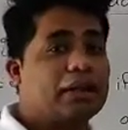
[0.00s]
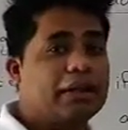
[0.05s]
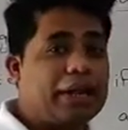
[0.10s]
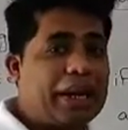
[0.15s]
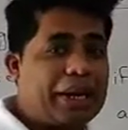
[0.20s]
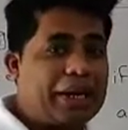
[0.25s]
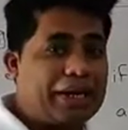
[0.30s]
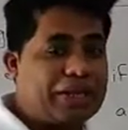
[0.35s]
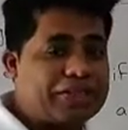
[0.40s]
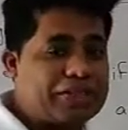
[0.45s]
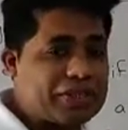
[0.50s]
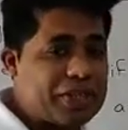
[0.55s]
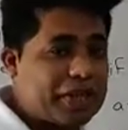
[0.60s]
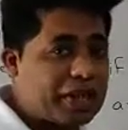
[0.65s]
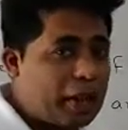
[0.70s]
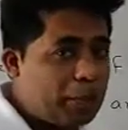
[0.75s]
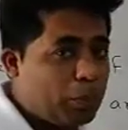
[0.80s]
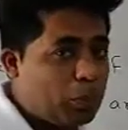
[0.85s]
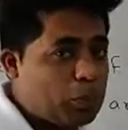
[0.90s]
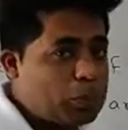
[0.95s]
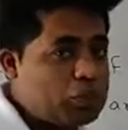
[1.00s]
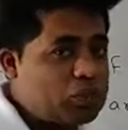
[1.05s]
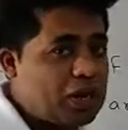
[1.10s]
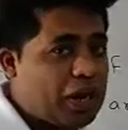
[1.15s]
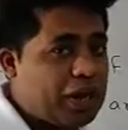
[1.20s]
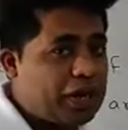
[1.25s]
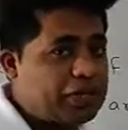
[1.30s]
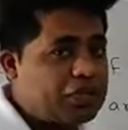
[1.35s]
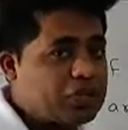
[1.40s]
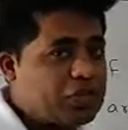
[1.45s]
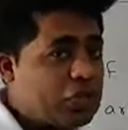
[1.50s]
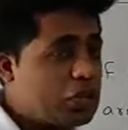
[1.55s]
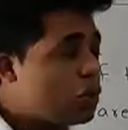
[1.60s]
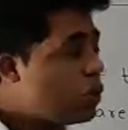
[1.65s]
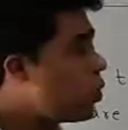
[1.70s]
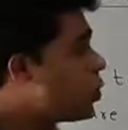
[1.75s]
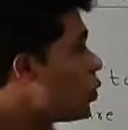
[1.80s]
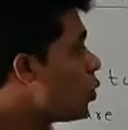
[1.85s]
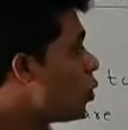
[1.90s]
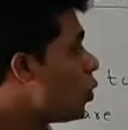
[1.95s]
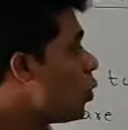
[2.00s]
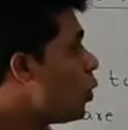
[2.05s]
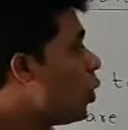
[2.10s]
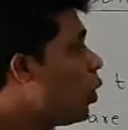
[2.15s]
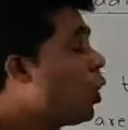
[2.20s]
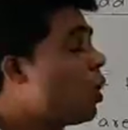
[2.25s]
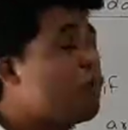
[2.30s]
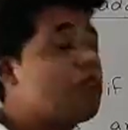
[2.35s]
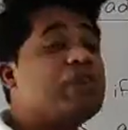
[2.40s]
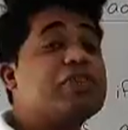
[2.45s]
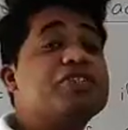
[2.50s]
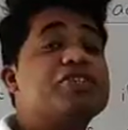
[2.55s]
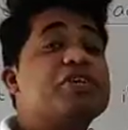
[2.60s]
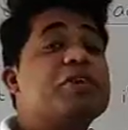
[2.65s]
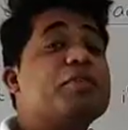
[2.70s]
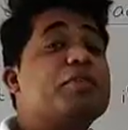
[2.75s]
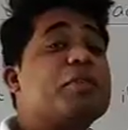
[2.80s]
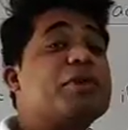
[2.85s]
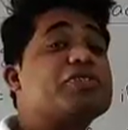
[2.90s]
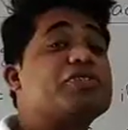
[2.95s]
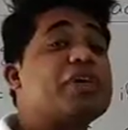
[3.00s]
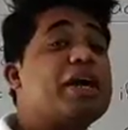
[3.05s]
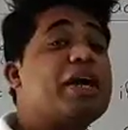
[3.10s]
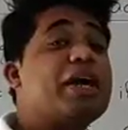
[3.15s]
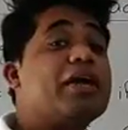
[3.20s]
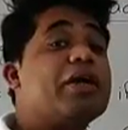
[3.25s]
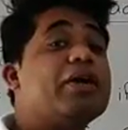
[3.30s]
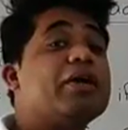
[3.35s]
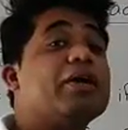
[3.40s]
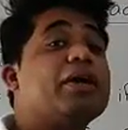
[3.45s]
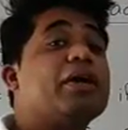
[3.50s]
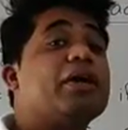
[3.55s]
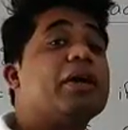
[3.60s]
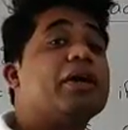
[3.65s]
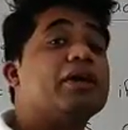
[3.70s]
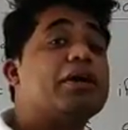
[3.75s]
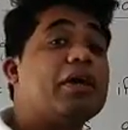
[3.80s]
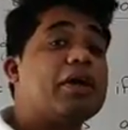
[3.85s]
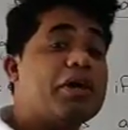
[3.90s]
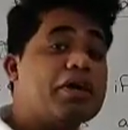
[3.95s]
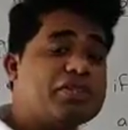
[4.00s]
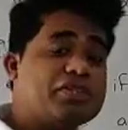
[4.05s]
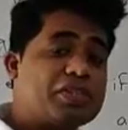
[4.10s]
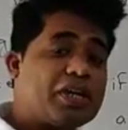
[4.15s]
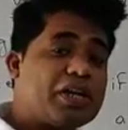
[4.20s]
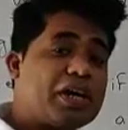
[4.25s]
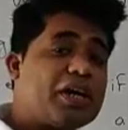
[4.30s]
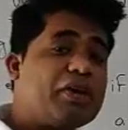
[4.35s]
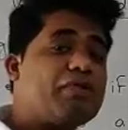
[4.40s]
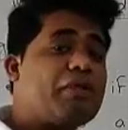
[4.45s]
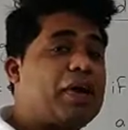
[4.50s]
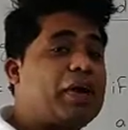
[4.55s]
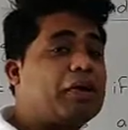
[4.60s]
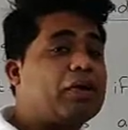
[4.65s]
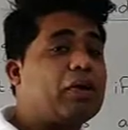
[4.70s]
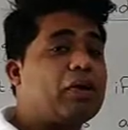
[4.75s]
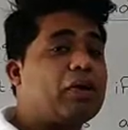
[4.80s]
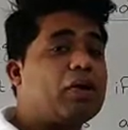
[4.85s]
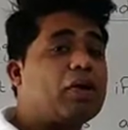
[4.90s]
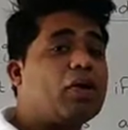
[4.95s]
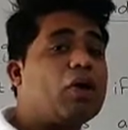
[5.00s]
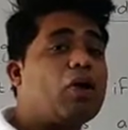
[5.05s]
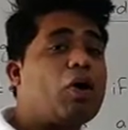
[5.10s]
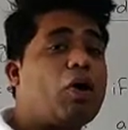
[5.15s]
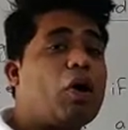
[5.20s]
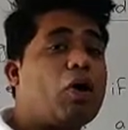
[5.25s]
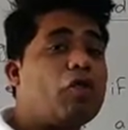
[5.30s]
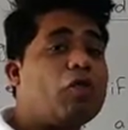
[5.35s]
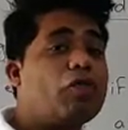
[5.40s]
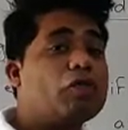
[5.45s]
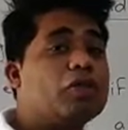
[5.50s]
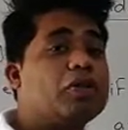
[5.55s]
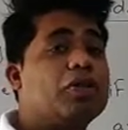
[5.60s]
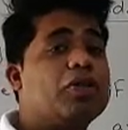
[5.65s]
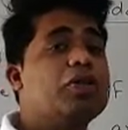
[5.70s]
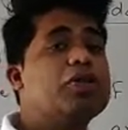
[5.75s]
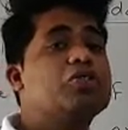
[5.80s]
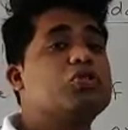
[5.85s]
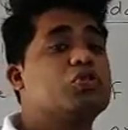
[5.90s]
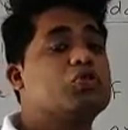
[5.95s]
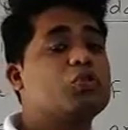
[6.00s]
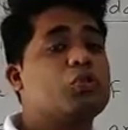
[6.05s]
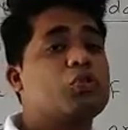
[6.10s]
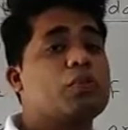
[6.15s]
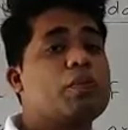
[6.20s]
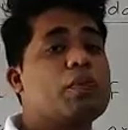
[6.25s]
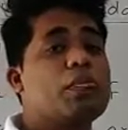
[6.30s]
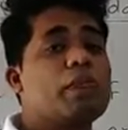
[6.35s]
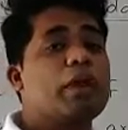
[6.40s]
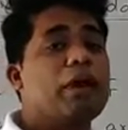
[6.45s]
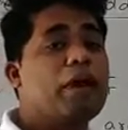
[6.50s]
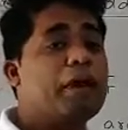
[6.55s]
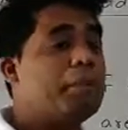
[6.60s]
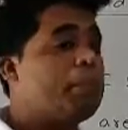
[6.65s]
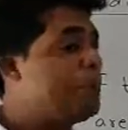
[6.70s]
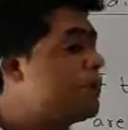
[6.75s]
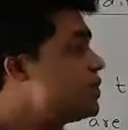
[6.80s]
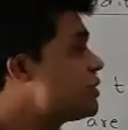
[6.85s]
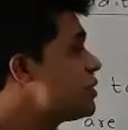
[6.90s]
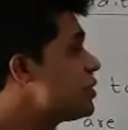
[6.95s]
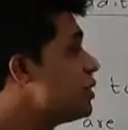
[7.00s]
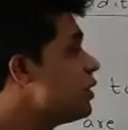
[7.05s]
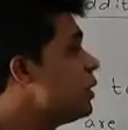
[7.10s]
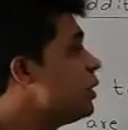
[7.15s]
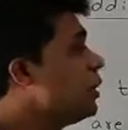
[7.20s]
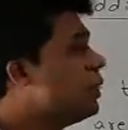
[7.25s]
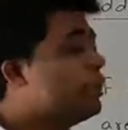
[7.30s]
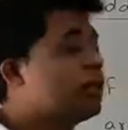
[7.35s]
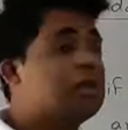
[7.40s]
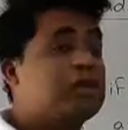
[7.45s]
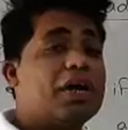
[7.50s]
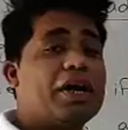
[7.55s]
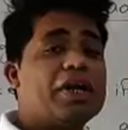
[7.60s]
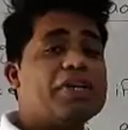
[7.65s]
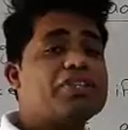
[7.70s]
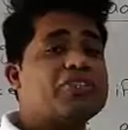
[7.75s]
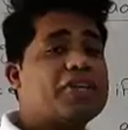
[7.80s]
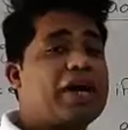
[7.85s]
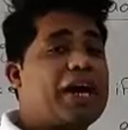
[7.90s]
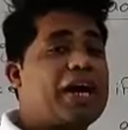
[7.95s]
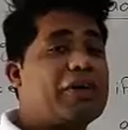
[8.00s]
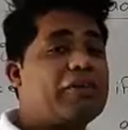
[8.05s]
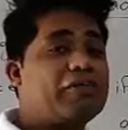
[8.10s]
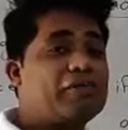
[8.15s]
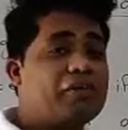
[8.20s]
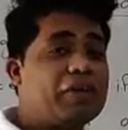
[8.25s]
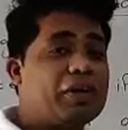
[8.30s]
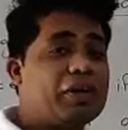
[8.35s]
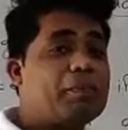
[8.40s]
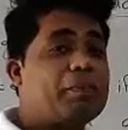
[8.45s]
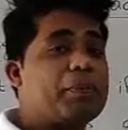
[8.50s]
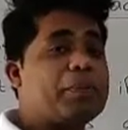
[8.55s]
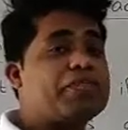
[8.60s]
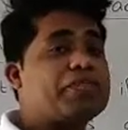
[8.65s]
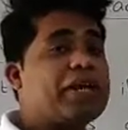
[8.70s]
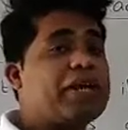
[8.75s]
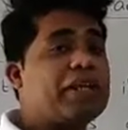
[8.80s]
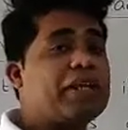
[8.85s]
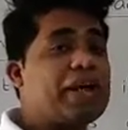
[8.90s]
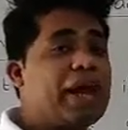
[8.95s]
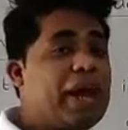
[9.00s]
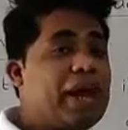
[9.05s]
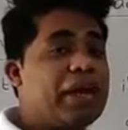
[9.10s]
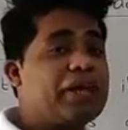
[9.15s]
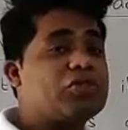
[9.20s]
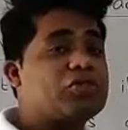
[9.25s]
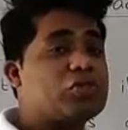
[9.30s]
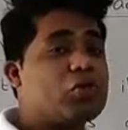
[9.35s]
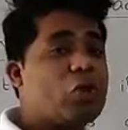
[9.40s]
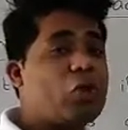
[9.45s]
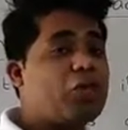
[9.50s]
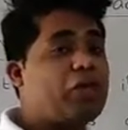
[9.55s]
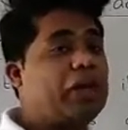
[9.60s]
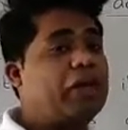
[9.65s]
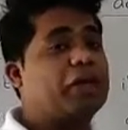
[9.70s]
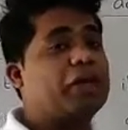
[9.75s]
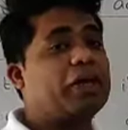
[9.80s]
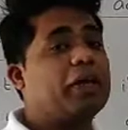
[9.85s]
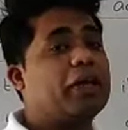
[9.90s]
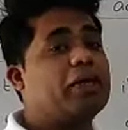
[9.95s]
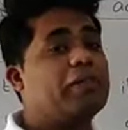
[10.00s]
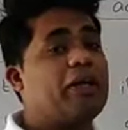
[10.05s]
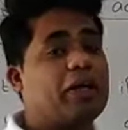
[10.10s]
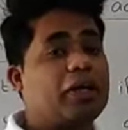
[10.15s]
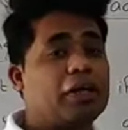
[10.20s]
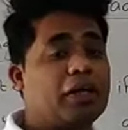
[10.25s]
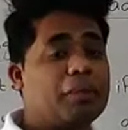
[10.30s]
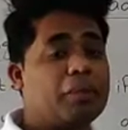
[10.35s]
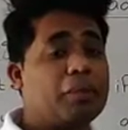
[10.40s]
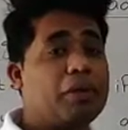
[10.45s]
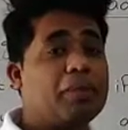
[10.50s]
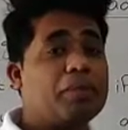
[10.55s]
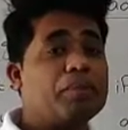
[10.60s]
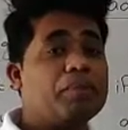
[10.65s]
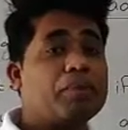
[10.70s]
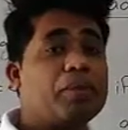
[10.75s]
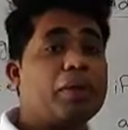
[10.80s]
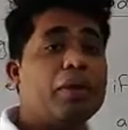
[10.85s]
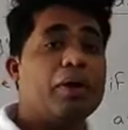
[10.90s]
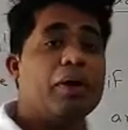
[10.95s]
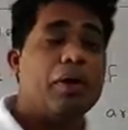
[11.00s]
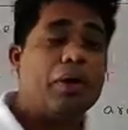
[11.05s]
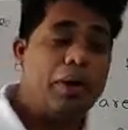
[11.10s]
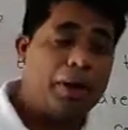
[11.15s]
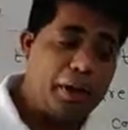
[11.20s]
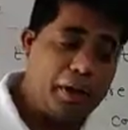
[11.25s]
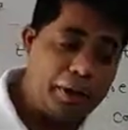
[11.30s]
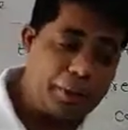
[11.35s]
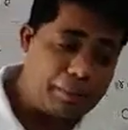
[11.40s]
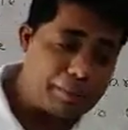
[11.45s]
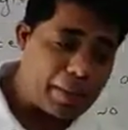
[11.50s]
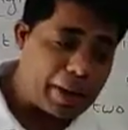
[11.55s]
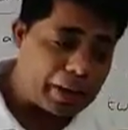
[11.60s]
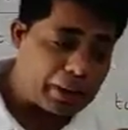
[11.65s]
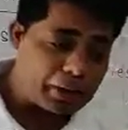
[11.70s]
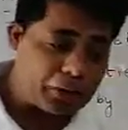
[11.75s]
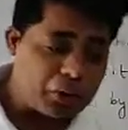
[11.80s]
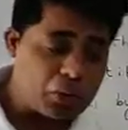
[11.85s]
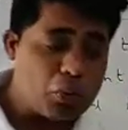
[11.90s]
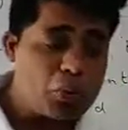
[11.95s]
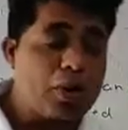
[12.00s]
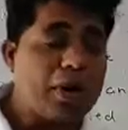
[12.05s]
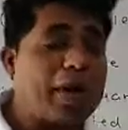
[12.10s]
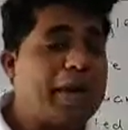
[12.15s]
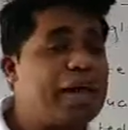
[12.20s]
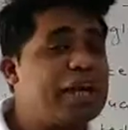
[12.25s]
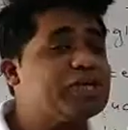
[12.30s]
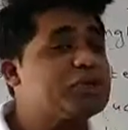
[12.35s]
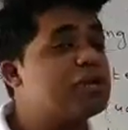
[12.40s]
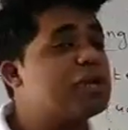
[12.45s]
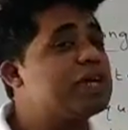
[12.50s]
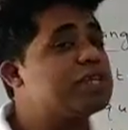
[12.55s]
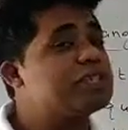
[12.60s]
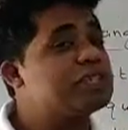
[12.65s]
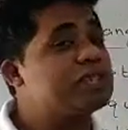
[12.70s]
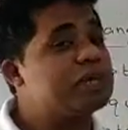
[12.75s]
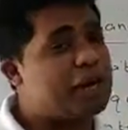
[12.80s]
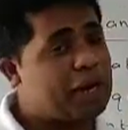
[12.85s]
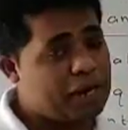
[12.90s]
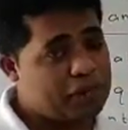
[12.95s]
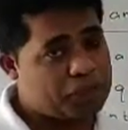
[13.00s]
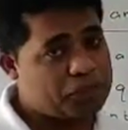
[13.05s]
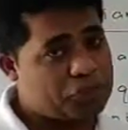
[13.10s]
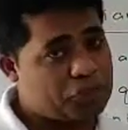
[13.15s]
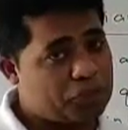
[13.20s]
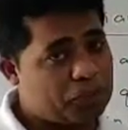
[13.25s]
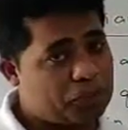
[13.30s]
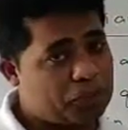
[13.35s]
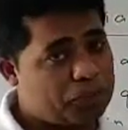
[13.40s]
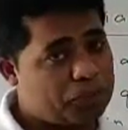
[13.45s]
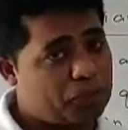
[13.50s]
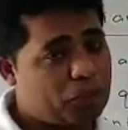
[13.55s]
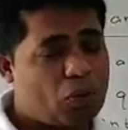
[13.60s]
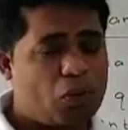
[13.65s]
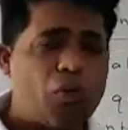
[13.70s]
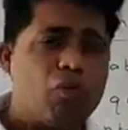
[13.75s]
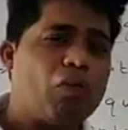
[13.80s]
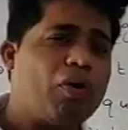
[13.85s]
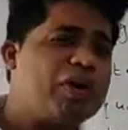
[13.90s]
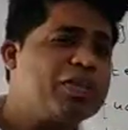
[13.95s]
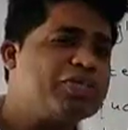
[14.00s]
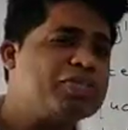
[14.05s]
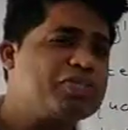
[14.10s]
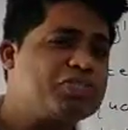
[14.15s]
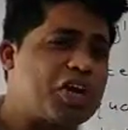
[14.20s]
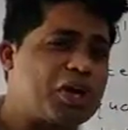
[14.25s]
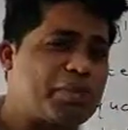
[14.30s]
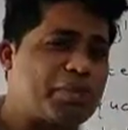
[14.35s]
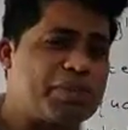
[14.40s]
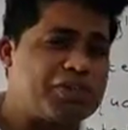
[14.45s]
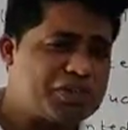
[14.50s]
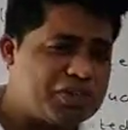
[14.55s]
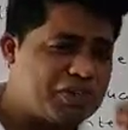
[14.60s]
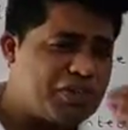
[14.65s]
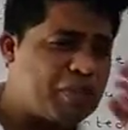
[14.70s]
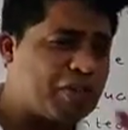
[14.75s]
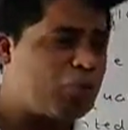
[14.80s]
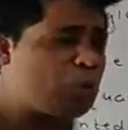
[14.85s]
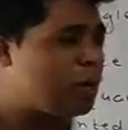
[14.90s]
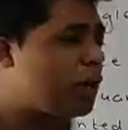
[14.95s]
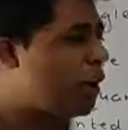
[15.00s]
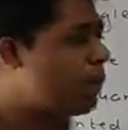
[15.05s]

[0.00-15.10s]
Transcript: that is in opposite direction always represent the resultant vector of these two. It means the third side will represent the addition of vector A and vector B in magnitude as well as in direction. What is the statement? See one more